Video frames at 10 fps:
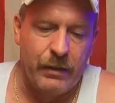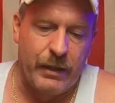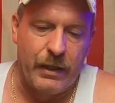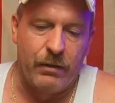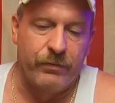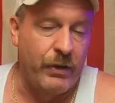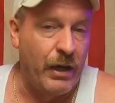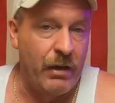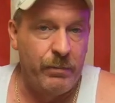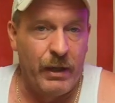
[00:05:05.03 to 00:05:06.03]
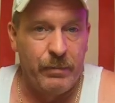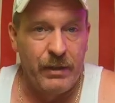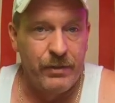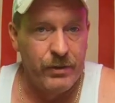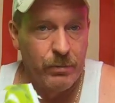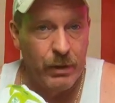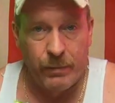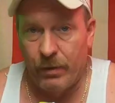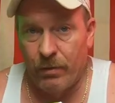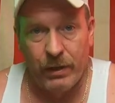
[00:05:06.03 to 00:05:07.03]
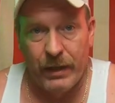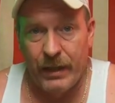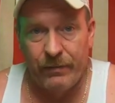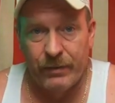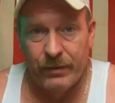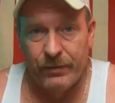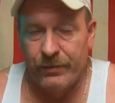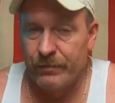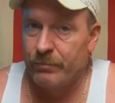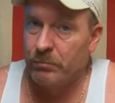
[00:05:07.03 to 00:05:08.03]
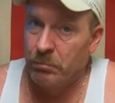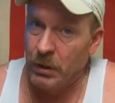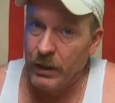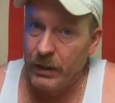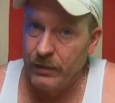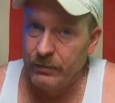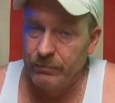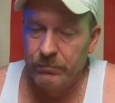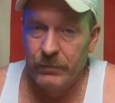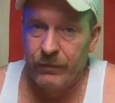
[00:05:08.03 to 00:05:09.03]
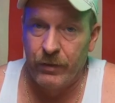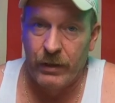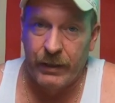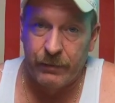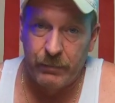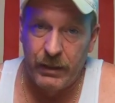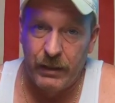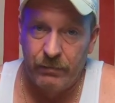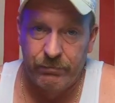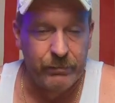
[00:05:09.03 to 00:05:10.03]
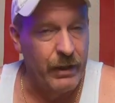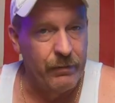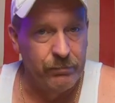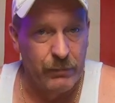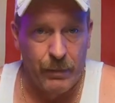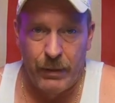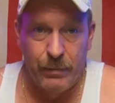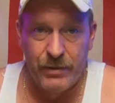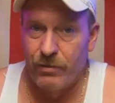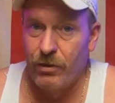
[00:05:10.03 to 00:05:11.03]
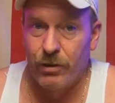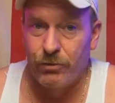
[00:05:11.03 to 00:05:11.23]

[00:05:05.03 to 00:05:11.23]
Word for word: Now, if you have babies, you probably already have these. But if you're like me, my babies are all